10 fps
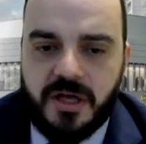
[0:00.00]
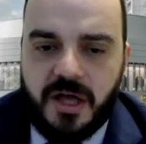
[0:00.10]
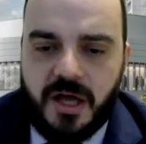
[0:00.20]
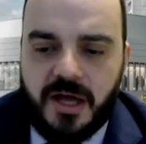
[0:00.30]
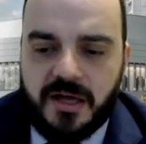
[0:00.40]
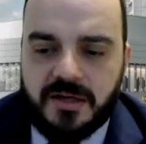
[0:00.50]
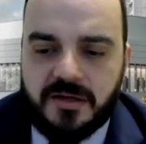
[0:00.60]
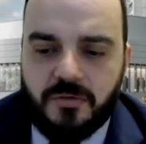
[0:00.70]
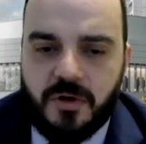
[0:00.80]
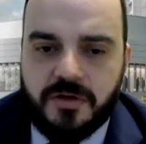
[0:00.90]
and
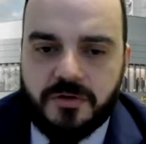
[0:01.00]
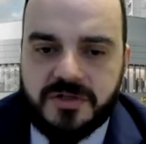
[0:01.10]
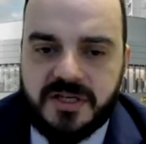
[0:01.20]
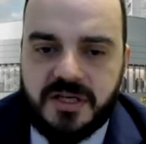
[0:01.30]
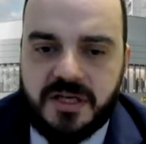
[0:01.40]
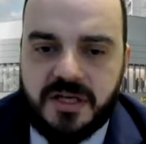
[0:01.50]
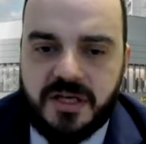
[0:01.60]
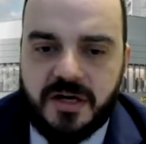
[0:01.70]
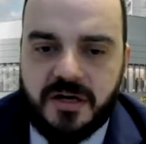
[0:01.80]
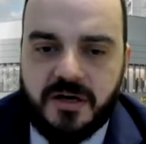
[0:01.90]
what you see
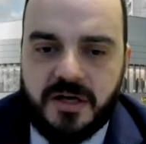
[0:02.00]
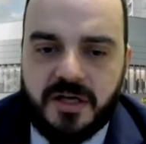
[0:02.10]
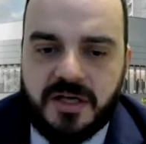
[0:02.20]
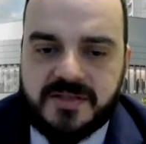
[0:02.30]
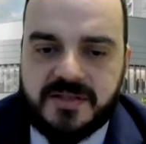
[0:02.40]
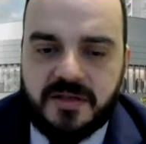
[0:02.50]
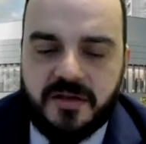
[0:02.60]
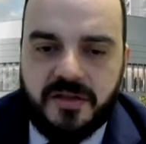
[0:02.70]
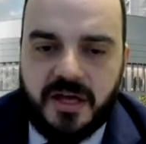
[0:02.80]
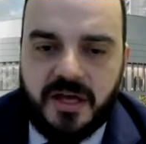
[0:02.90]
here is
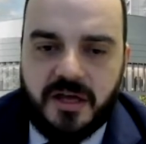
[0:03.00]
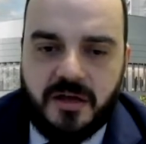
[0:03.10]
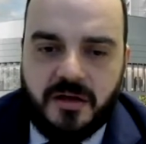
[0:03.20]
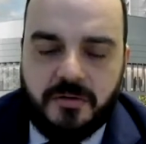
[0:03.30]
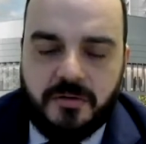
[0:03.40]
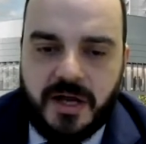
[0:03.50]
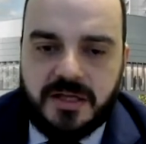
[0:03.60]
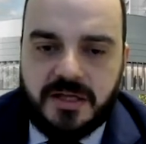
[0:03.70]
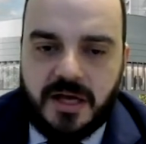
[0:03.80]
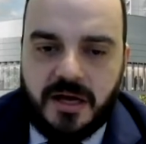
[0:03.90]
the
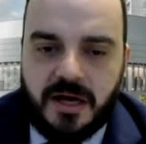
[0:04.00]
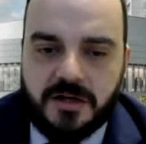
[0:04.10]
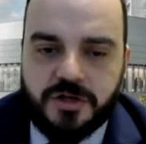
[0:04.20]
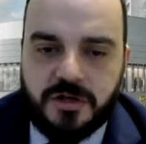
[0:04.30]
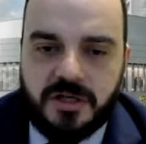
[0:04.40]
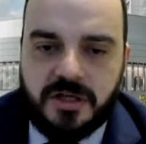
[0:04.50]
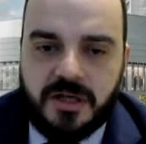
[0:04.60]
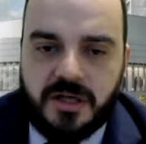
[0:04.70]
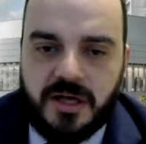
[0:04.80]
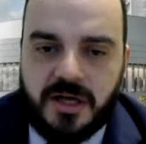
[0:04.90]
retina actually,
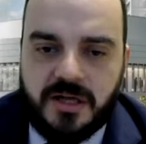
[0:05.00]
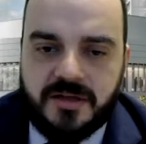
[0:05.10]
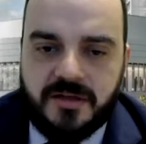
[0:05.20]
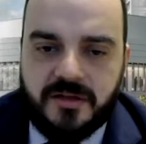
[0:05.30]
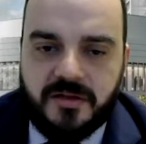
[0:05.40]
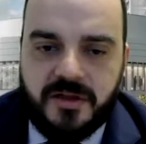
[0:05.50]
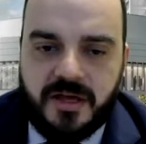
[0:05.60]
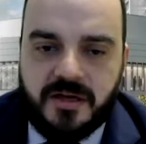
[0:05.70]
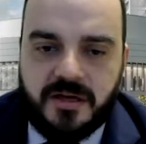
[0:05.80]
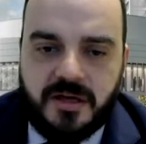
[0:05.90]
and
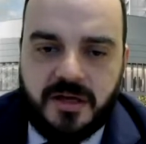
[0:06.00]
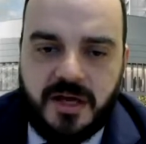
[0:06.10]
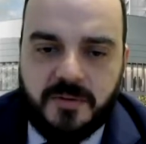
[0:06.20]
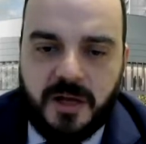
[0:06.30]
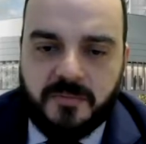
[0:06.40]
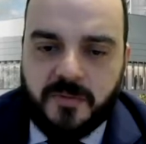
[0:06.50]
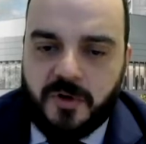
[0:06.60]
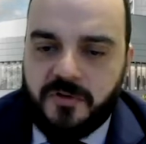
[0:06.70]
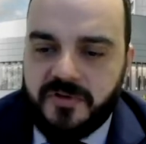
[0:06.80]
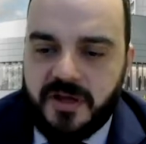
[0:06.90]
the hair palm
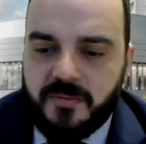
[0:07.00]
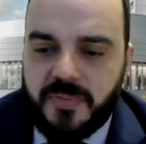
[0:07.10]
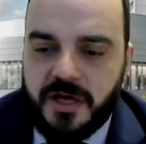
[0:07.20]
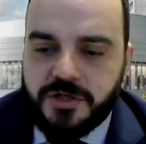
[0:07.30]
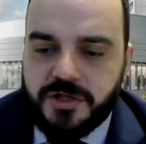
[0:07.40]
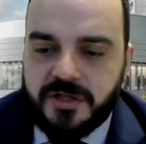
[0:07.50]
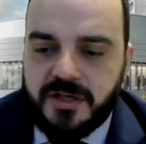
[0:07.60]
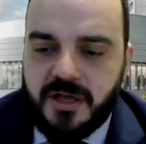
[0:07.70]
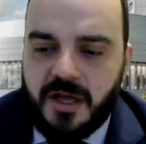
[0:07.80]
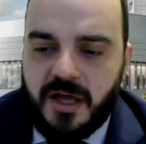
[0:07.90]
of the patient,
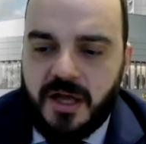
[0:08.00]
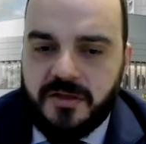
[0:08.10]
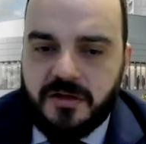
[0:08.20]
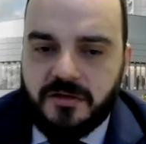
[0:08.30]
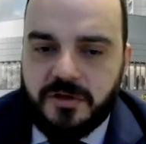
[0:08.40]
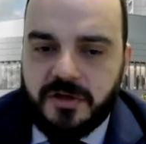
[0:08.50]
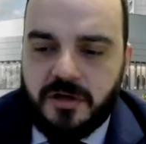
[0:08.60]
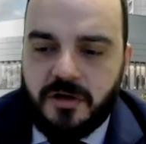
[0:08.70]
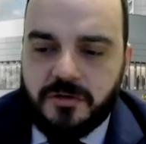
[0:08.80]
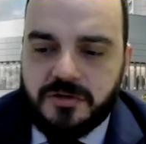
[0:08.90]
and then we
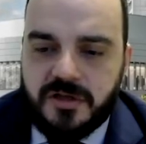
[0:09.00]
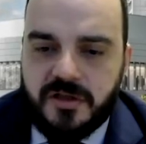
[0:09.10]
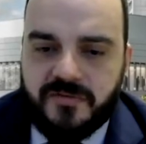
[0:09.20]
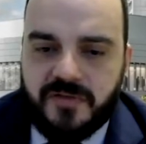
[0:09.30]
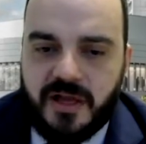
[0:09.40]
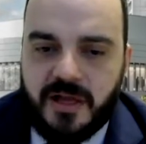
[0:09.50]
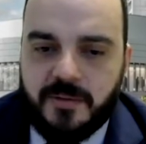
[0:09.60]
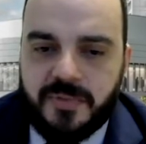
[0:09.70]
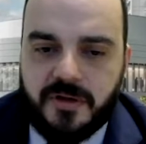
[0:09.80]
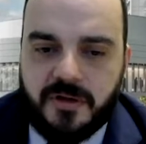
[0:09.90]
close the flap
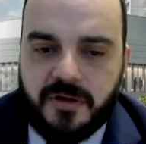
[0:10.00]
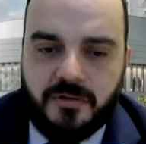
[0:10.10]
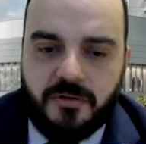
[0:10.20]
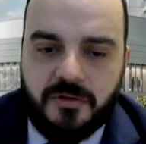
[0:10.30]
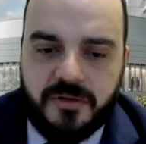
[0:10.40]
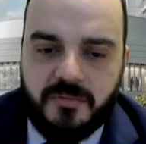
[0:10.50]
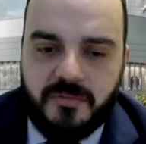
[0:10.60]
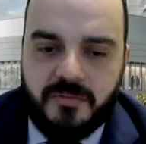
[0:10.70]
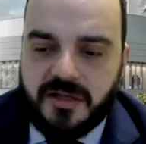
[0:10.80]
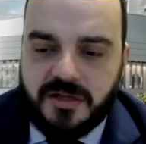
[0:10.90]
with
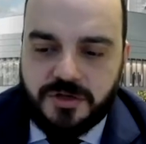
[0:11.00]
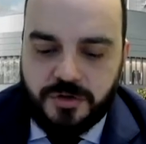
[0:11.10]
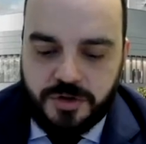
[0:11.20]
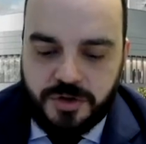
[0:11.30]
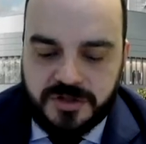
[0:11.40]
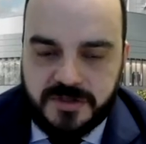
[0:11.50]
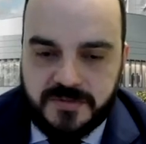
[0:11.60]
many sutures.